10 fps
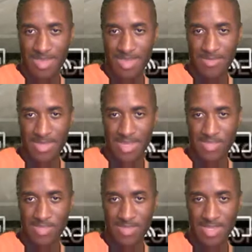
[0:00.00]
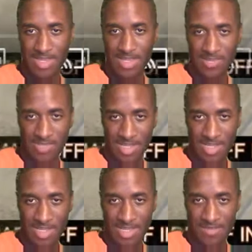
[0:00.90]
But as we look, the
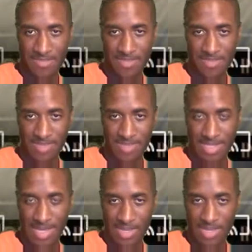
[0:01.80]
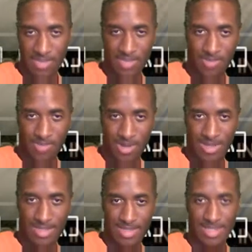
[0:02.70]
lead official is casually
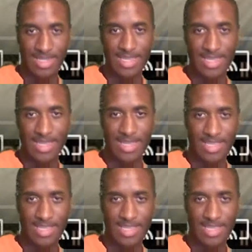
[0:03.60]
walking to the end line.